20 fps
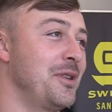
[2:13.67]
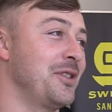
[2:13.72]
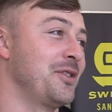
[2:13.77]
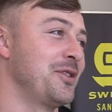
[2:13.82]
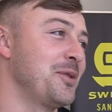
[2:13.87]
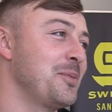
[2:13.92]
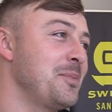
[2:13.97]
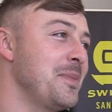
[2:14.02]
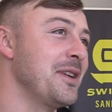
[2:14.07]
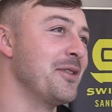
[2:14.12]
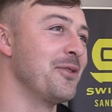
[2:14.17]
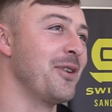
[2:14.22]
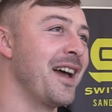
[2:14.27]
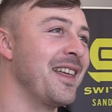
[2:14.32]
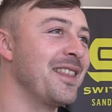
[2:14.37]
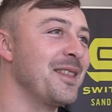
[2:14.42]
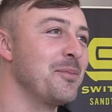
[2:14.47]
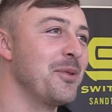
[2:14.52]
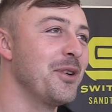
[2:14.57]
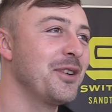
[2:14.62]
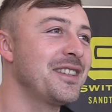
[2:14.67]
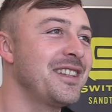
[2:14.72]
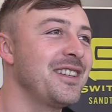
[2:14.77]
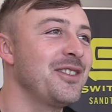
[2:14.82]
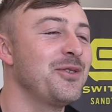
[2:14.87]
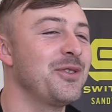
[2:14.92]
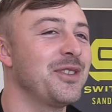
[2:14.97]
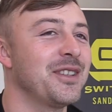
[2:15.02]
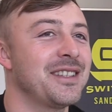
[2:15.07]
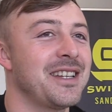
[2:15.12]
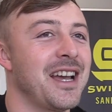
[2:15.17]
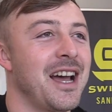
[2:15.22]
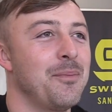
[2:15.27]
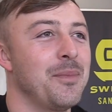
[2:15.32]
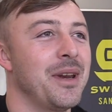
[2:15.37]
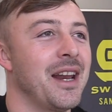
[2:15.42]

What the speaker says: I'll just be around the boxing all the time.